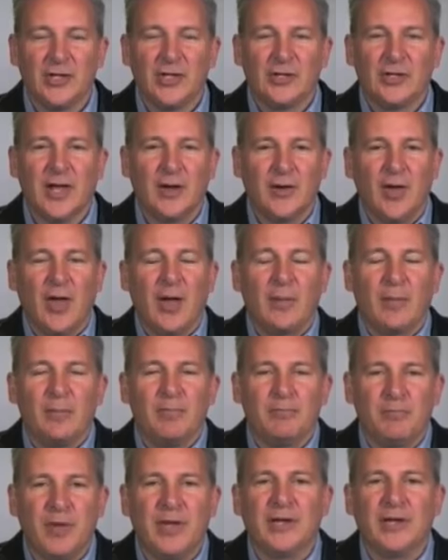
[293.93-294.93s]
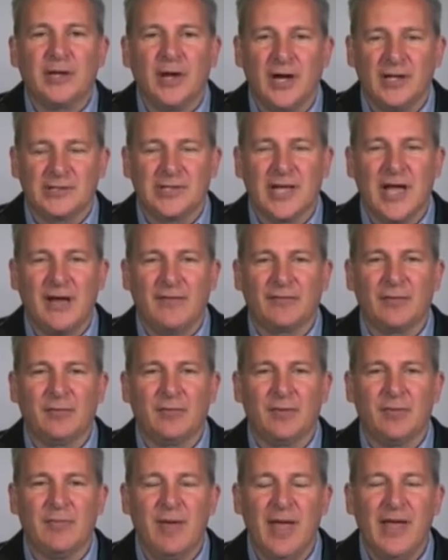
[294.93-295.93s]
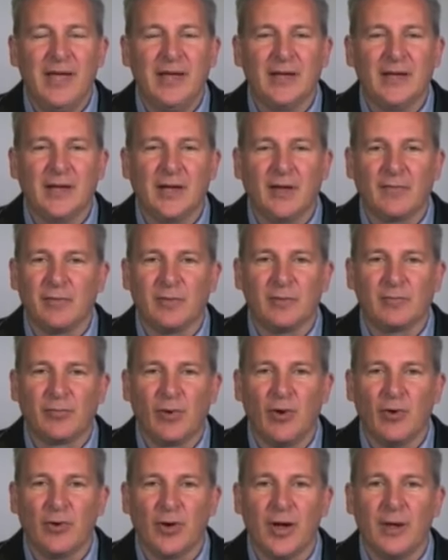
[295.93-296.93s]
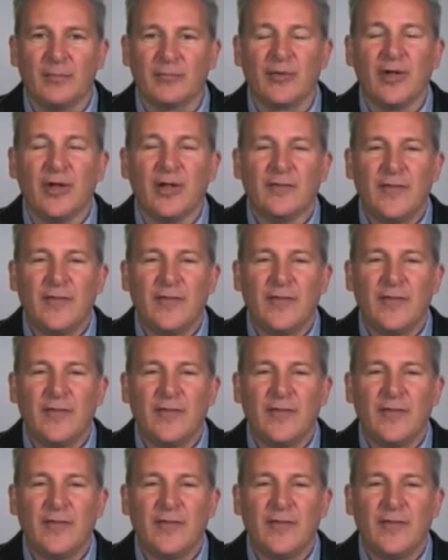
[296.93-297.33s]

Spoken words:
that big cuts have to be made in government programs,